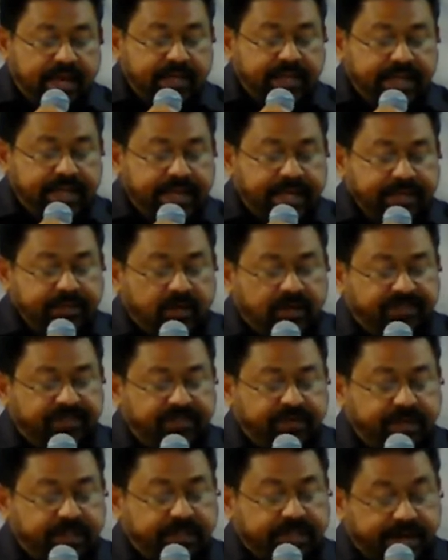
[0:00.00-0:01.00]
the age of
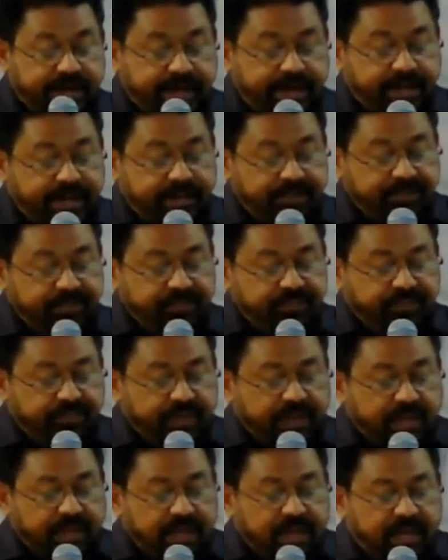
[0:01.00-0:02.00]
uh, 30.
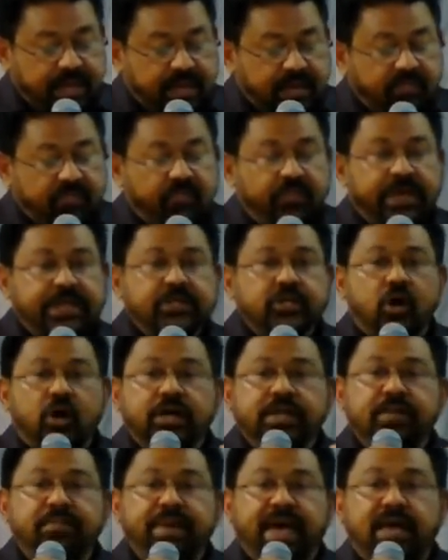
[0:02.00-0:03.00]
When
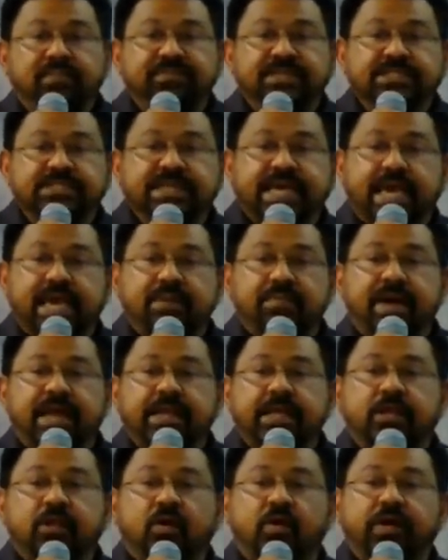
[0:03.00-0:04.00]
John the Baptist came
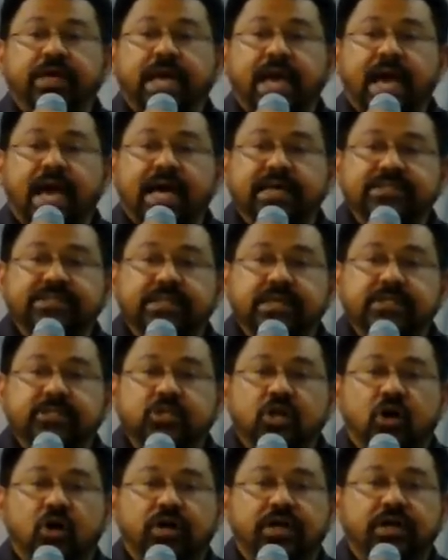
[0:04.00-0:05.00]
and you know he asked
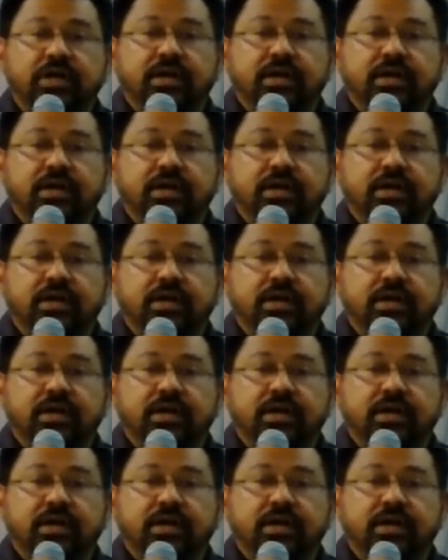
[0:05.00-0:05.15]
John,